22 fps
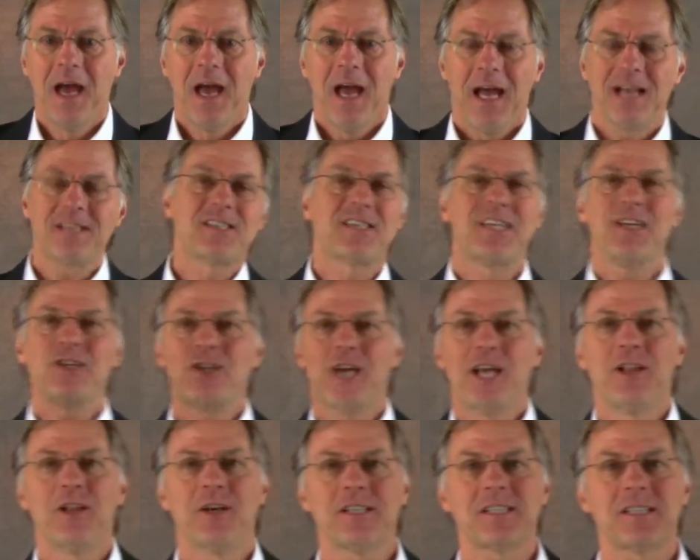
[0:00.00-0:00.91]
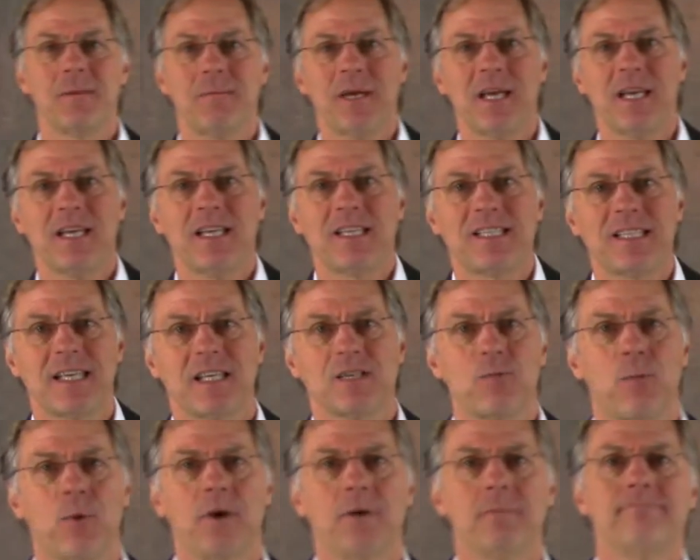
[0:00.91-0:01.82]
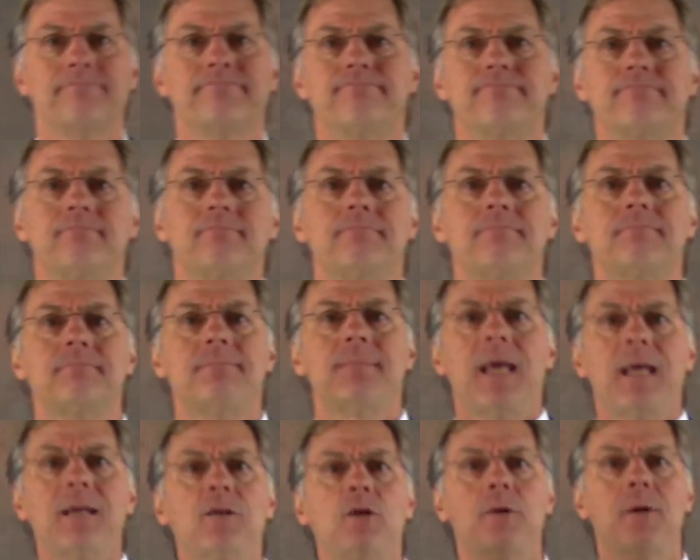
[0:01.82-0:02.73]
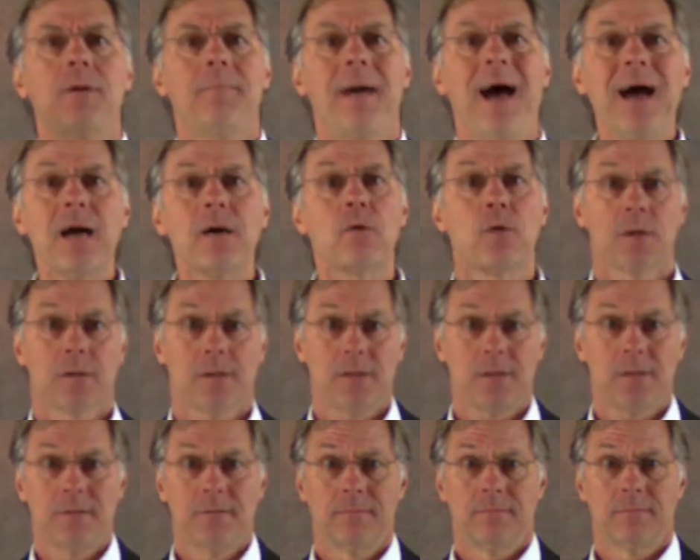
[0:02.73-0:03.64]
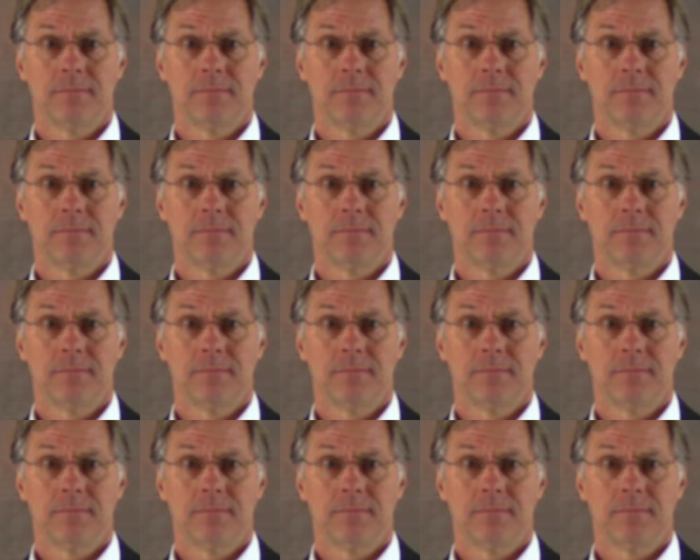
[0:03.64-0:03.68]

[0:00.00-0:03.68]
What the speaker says: And CJ looks at me and he says, well, then do it backwards.